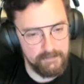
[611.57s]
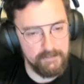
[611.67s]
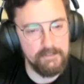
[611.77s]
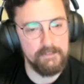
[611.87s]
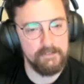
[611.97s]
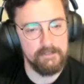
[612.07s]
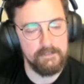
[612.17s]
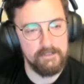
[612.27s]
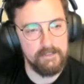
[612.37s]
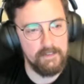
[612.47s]

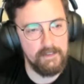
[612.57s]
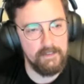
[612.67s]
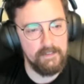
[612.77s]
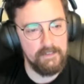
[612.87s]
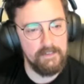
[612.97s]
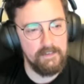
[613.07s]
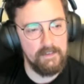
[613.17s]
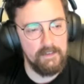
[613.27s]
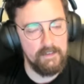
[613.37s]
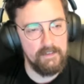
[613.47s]

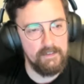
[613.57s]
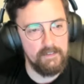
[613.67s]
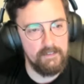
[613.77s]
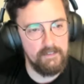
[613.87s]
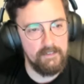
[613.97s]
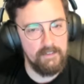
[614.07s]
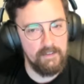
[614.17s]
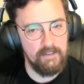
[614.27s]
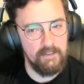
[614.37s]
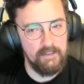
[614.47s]

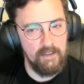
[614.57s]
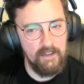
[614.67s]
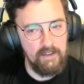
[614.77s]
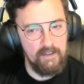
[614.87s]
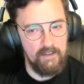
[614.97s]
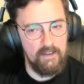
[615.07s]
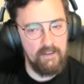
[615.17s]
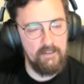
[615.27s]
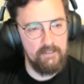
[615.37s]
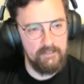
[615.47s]

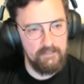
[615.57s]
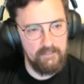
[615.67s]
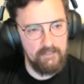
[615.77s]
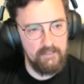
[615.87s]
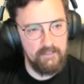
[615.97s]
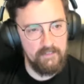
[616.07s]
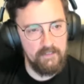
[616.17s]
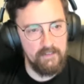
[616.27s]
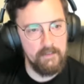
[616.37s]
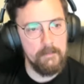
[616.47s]
This person isn't speaking.